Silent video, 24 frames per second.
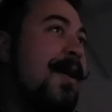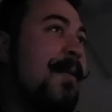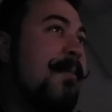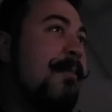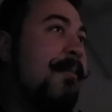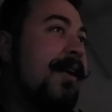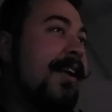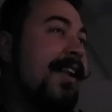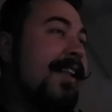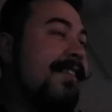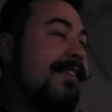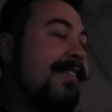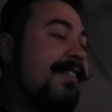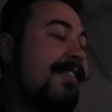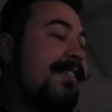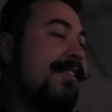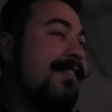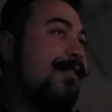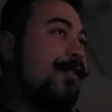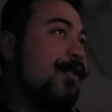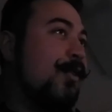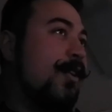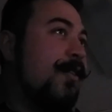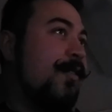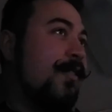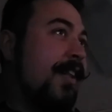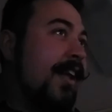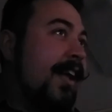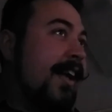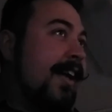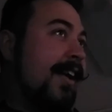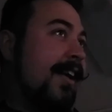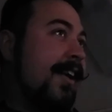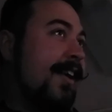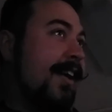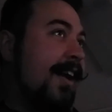But it's sort of
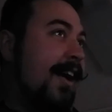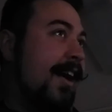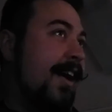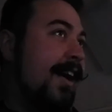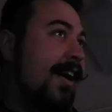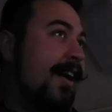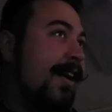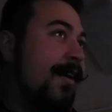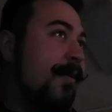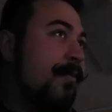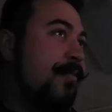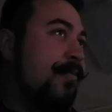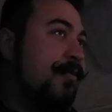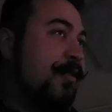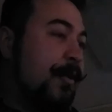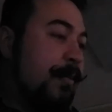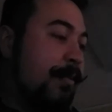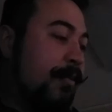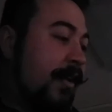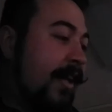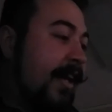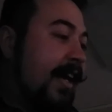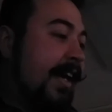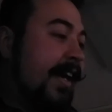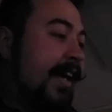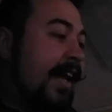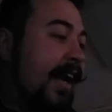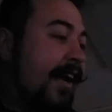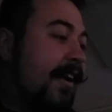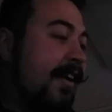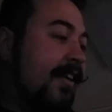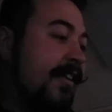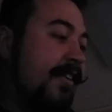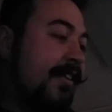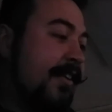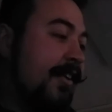like uh, you play a
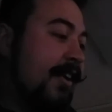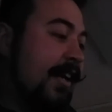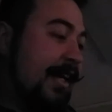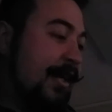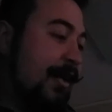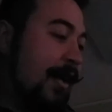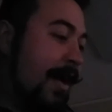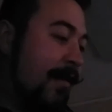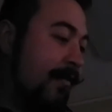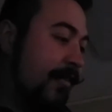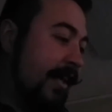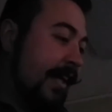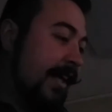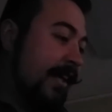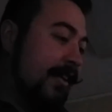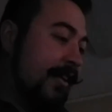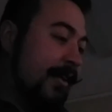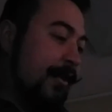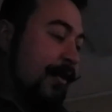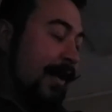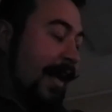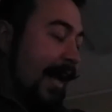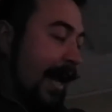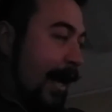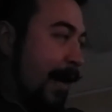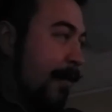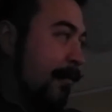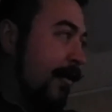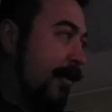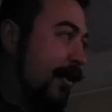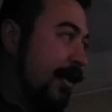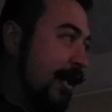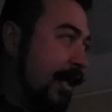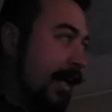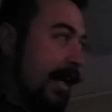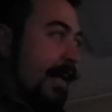character and you have like a little hammer.
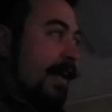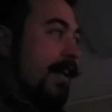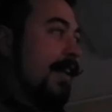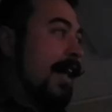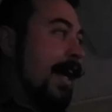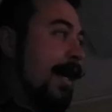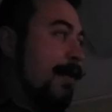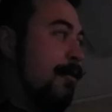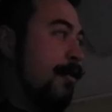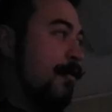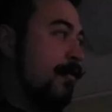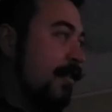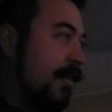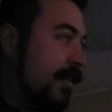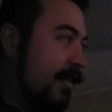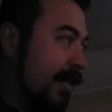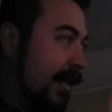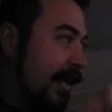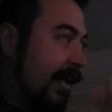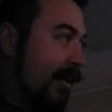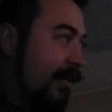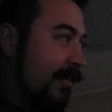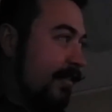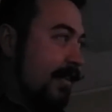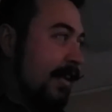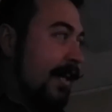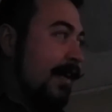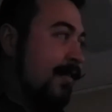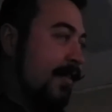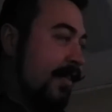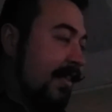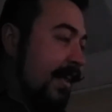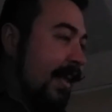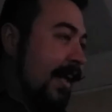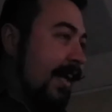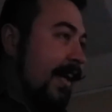and You got to climb over things and
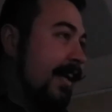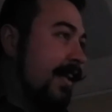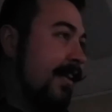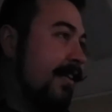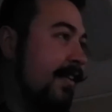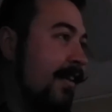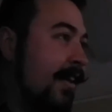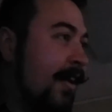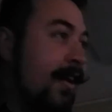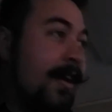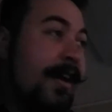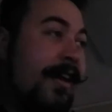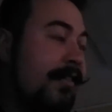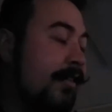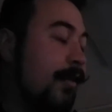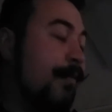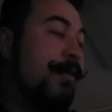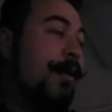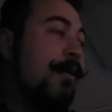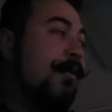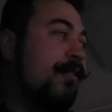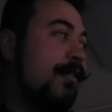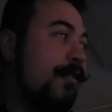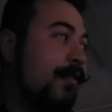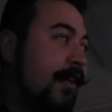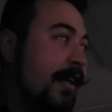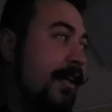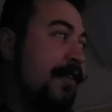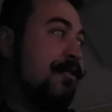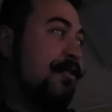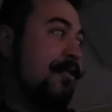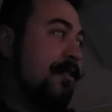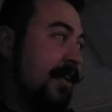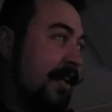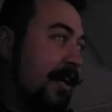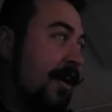everything. And supposedly it's
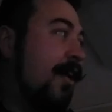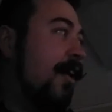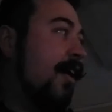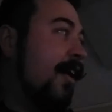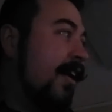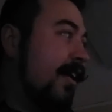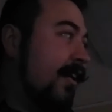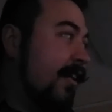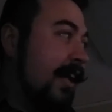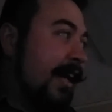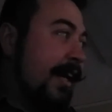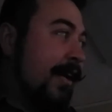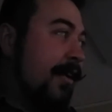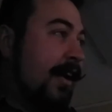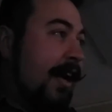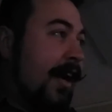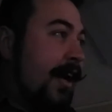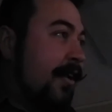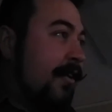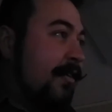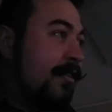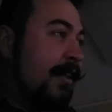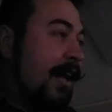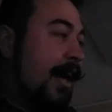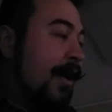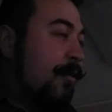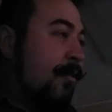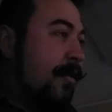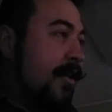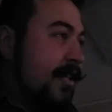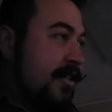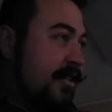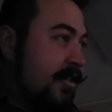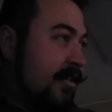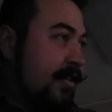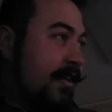really hard. Like I I
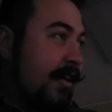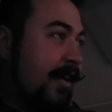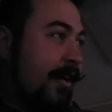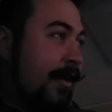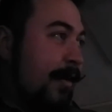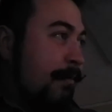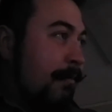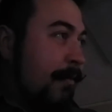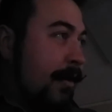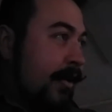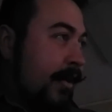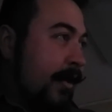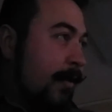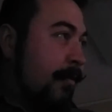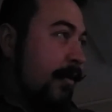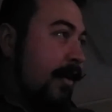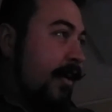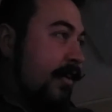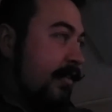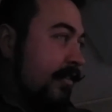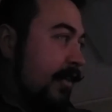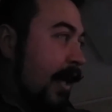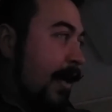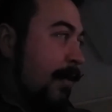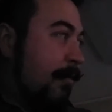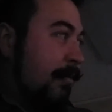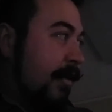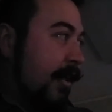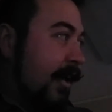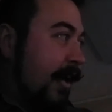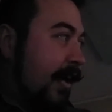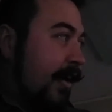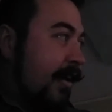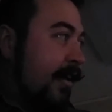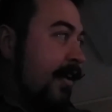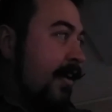watched uh, Markiplier's
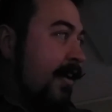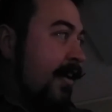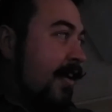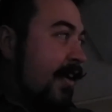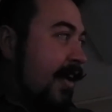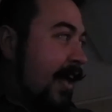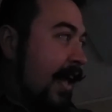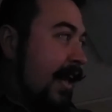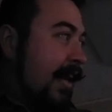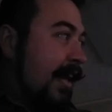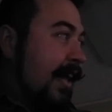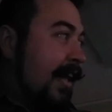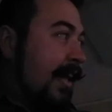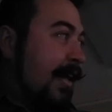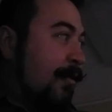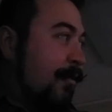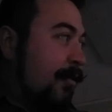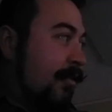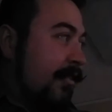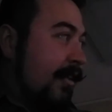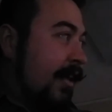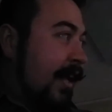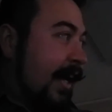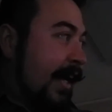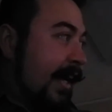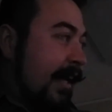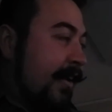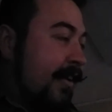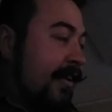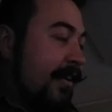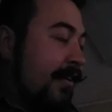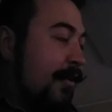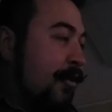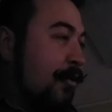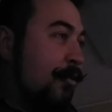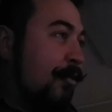gameplay and he was like
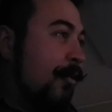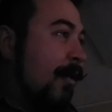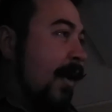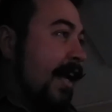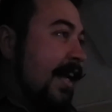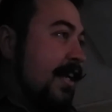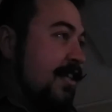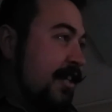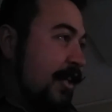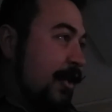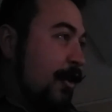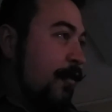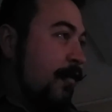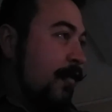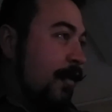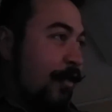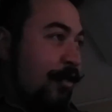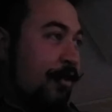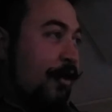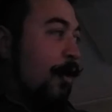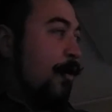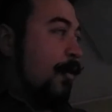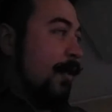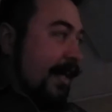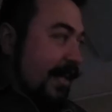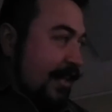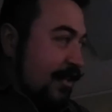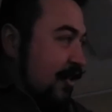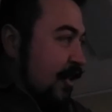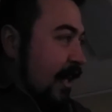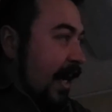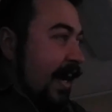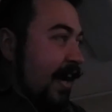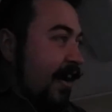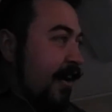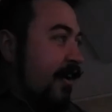raging over it, throwing
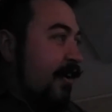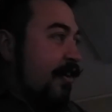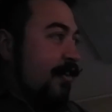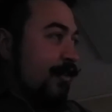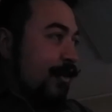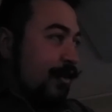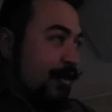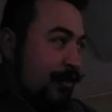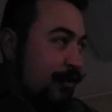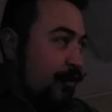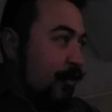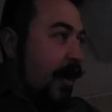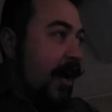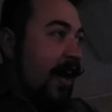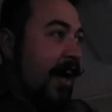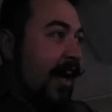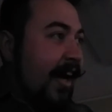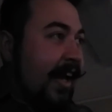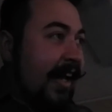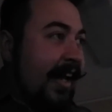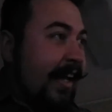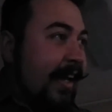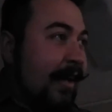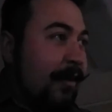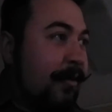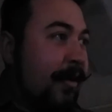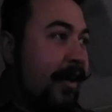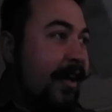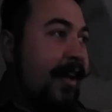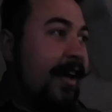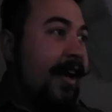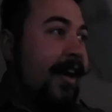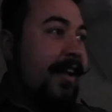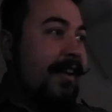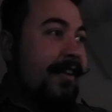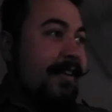chairs and crying and
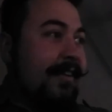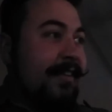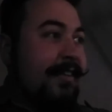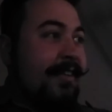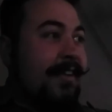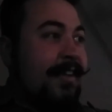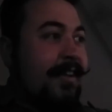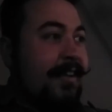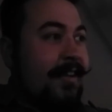whatnot and